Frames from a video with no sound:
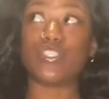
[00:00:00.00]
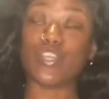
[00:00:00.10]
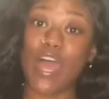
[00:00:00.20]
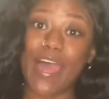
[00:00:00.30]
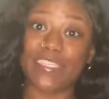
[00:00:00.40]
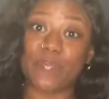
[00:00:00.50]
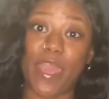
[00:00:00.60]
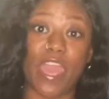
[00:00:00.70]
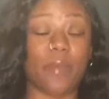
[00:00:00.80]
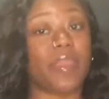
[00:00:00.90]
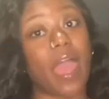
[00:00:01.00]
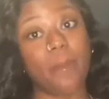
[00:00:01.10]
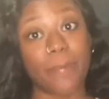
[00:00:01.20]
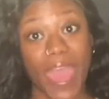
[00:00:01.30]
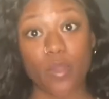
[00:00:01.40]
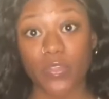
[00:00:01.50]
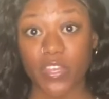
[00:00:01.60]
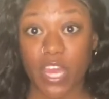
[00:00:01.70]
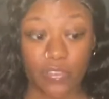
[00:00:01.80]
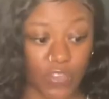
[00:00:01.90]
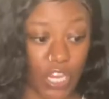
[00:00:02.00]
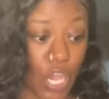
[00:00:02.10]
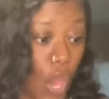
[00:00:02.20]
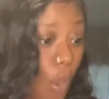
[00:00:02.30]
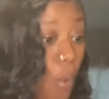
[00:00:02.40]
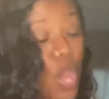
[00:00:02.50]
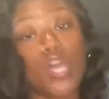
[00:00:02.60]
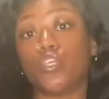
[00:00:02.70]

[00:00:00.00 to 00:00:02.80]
Dollhouse Babe, and I am back with another video.